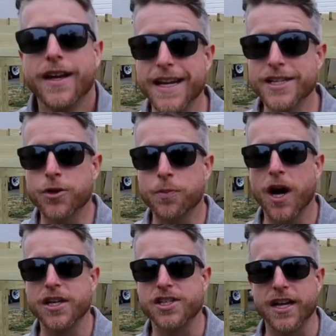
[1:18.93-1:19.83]
Is your
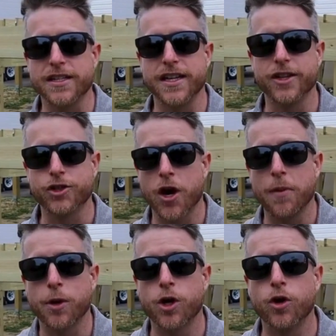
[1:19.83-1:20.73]
project in a
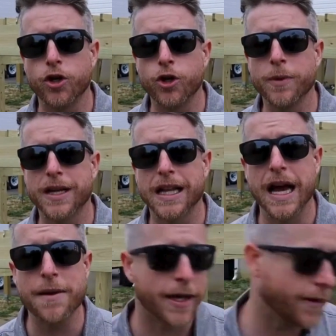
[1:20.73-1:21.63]
tropical or humid climate?